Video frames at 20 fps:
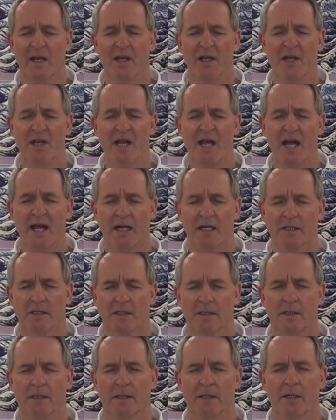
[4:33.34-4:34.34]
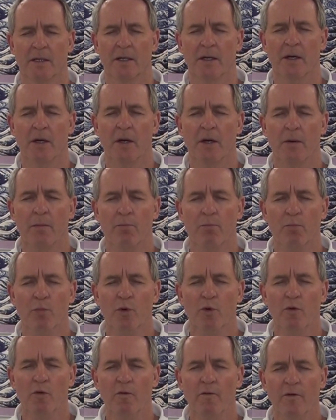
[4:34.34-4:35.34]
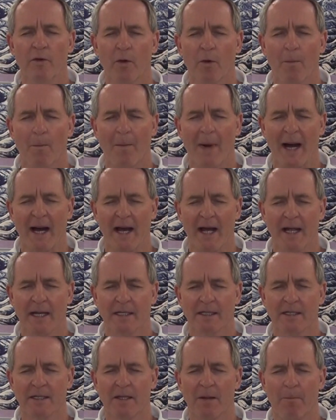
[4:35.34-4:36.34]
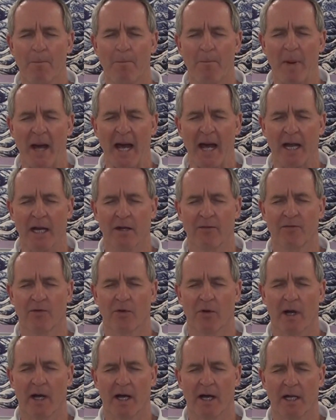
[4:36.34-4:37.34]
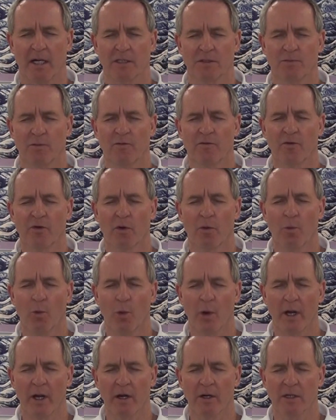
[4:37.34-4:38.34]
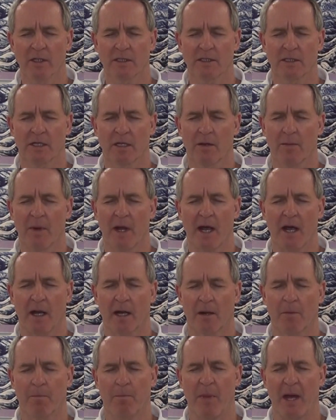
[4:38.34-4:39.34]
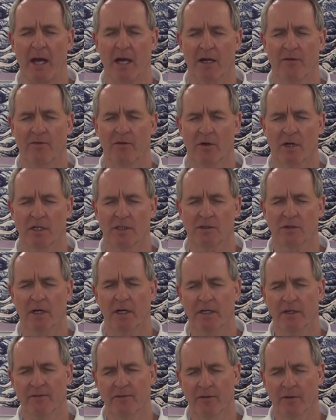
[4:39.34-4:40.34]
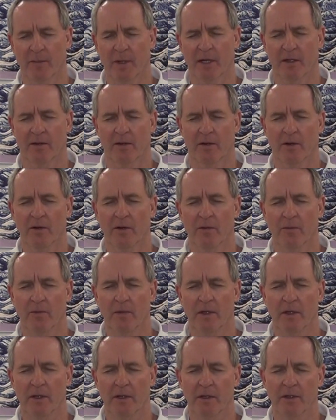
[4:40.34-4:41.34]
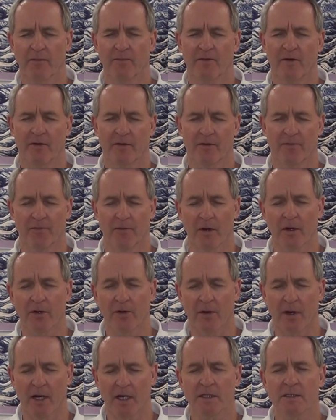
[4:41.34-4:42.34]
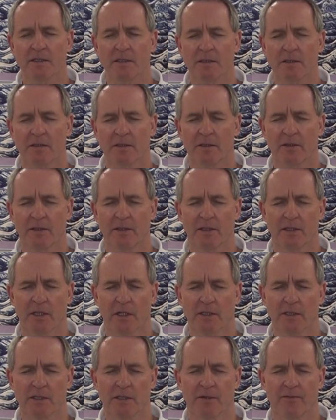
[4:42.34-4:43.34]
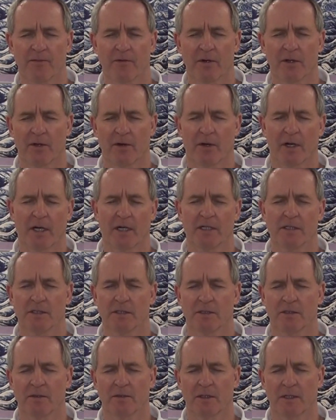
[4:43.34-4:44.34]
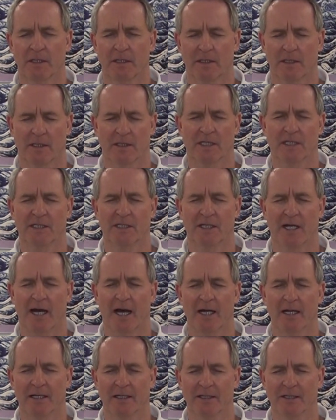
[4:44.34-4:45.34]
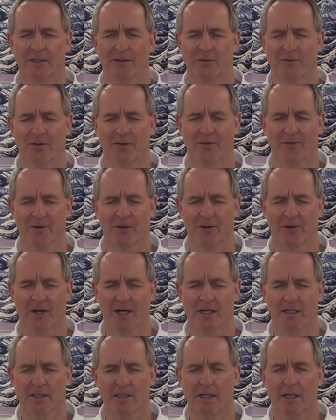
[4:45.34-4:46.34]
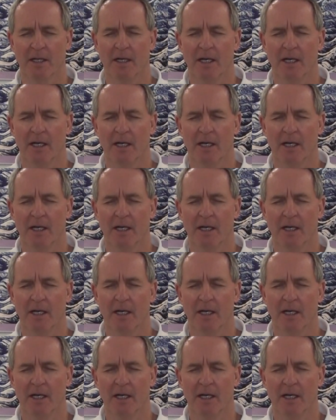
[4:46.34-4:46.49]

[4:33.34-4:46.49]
Next, move your mind to the back of your eyes. Move your awareness to the back of your eyes. So how do you feel back there? Well, you felt the front of your eyes. You can touch the front of your eyes, or at least the eyelids over the front of your eyes.